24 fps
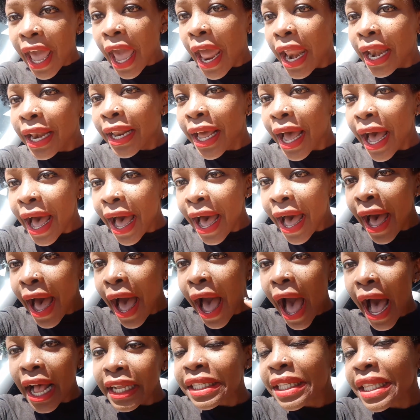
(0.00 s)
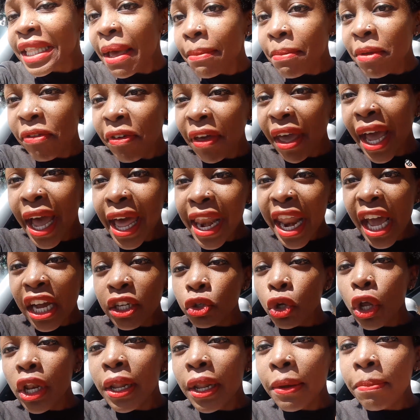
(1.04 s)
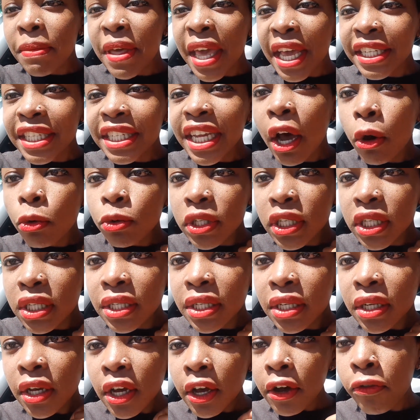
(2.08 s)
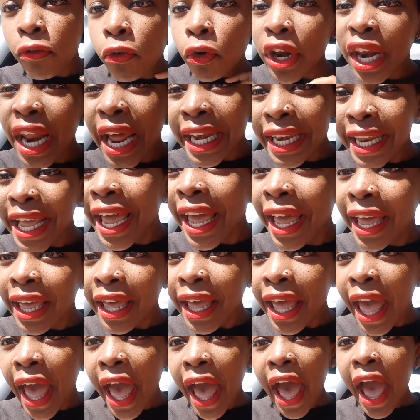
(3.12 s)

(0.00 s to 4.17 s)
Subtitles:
and ask them if they can actually be a tout for a day.